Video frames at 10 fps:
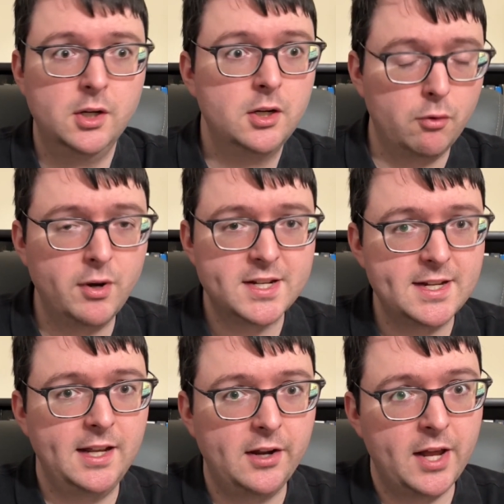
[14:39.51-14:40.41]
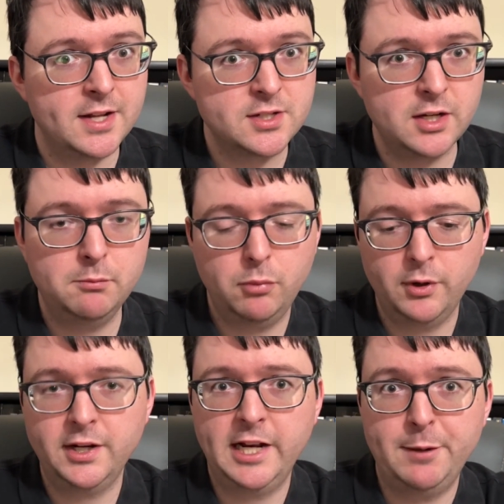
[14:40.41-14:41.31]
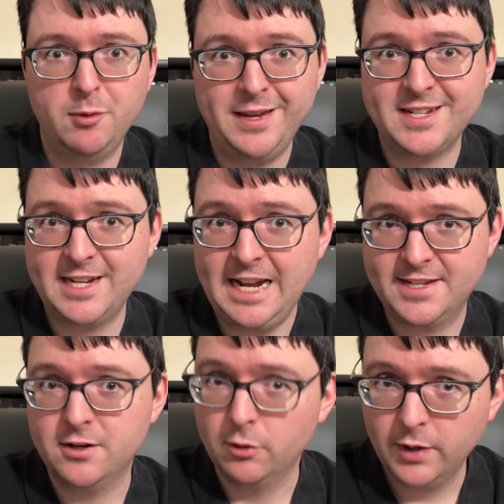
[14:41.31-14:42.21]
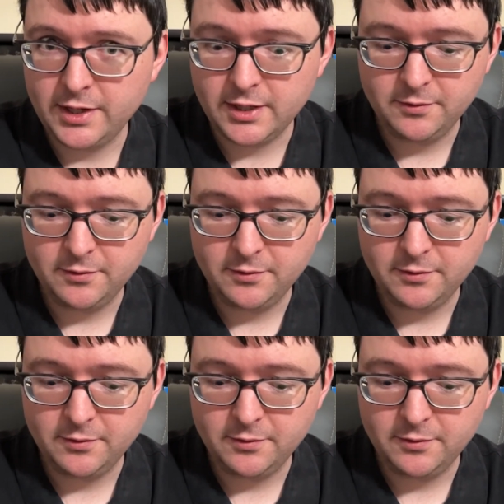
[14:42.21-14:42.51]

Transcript: going to sell out at some point, and I'm amazed it hasn't already.